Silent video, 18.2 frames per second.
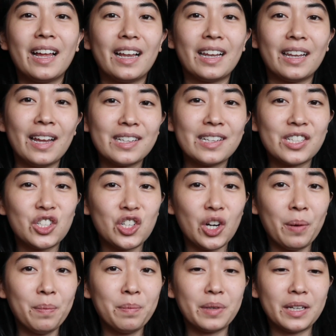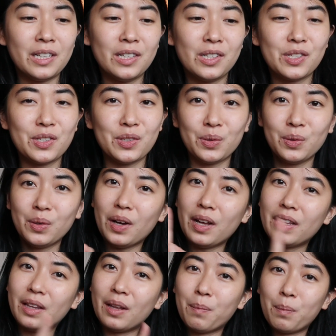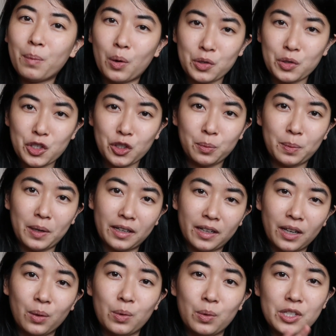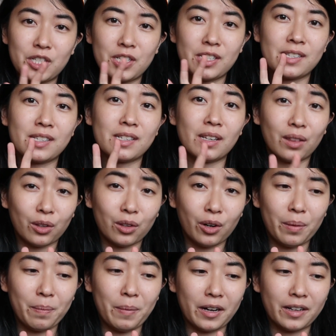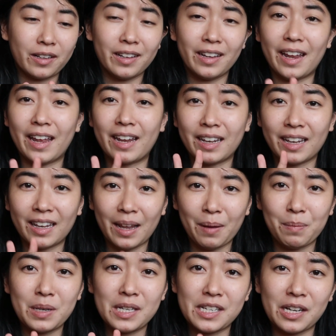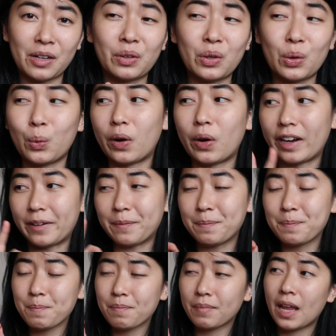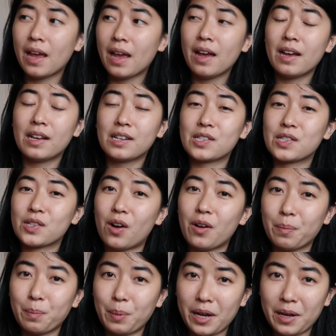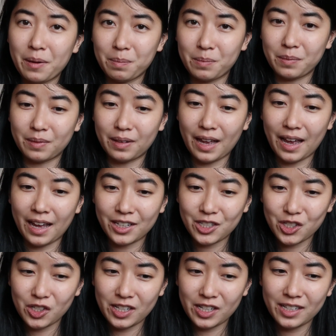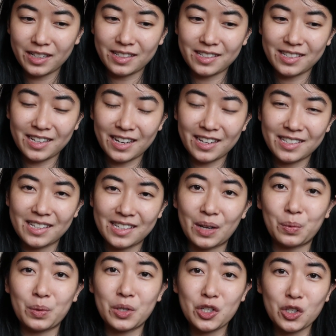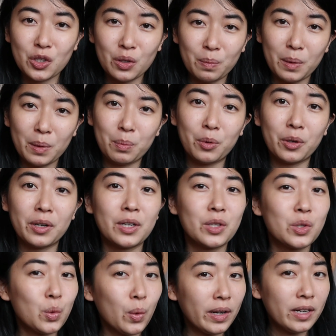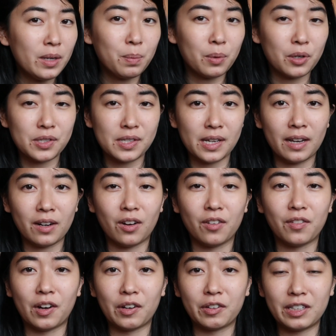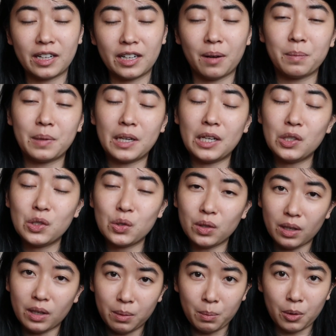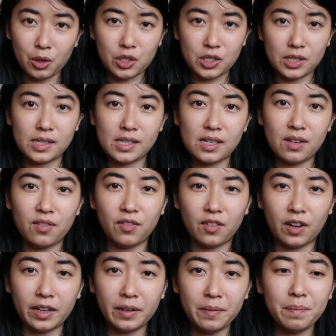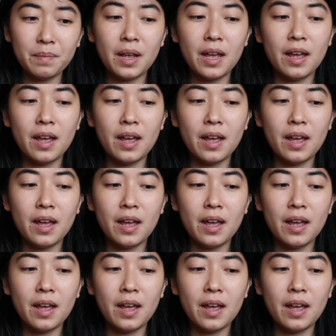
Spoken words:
let's jump into the Mojo bucket, which is the third bucket. And let me tell you why. Scott Pape actually says that we should be putting 20% of our income into the emergency fund